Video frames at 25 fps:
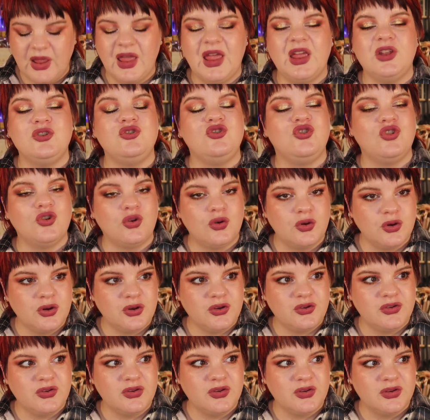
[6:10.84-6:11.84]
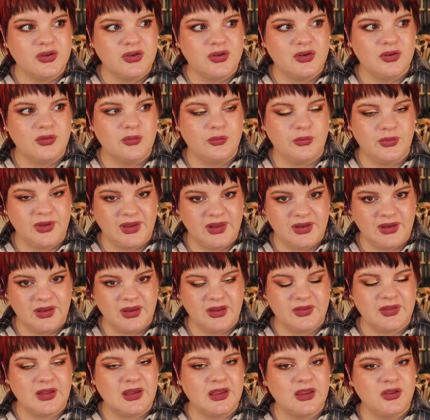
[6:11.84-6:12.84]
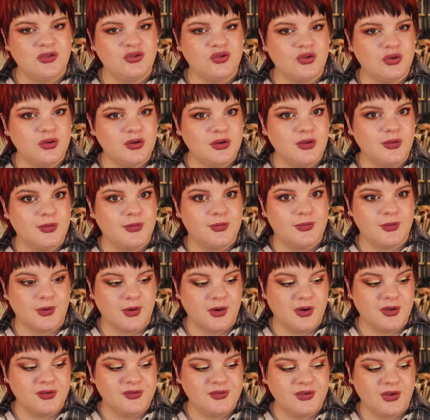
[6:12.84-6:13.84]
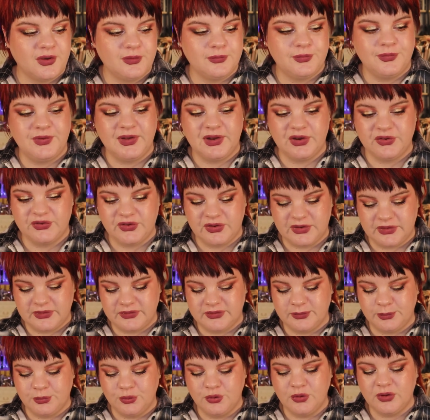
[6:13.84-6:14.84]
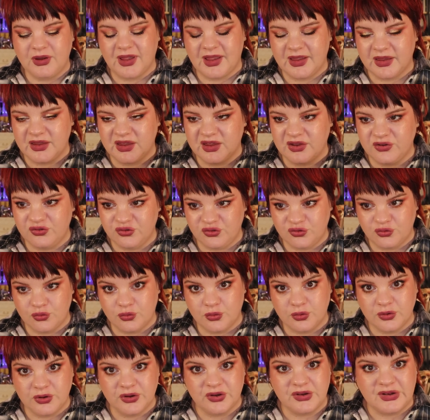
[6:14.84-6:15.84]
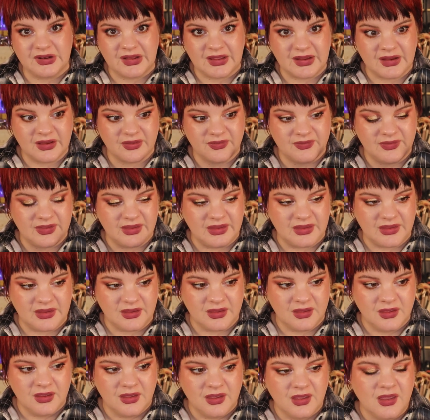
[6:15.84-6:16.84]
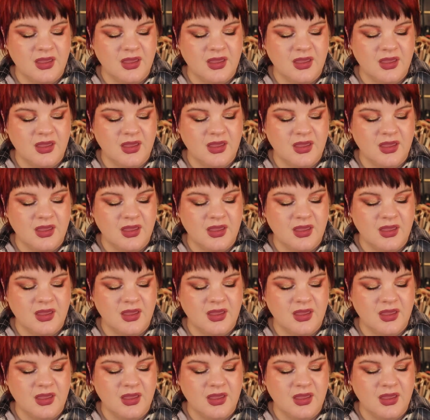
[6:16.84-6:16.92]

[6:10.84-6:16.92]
enjoyed reading it. I enjoyed the thought of finishing this book. I enjoyed like the